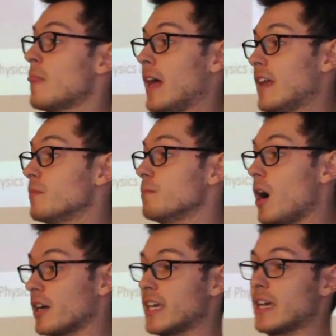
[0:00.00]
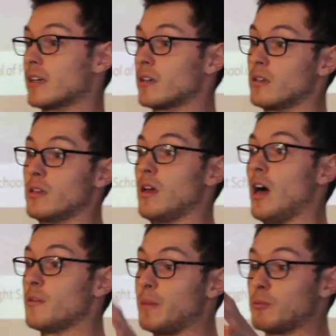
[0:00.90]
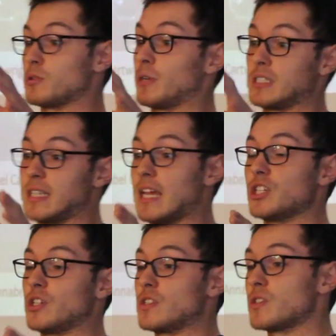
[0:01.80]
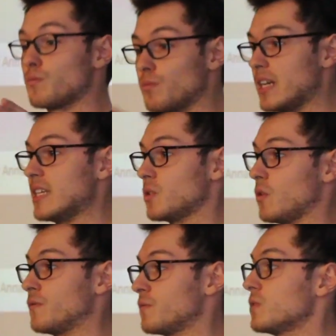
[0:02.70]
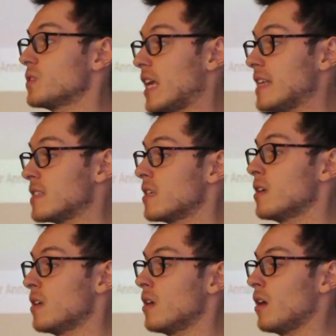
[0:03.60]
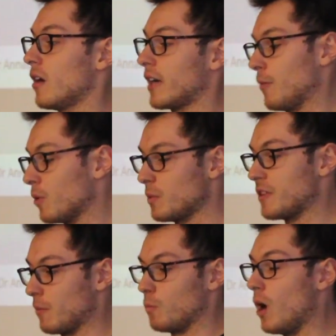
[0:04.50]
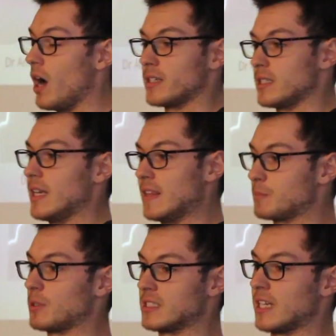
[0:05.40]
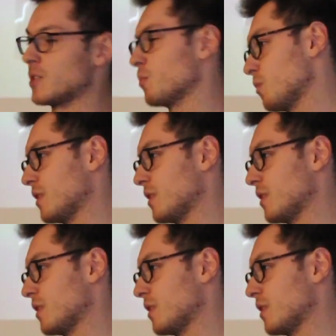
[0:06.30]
And marking other people's presentations really sort of says, okay, what do we think worked in this presentation? What do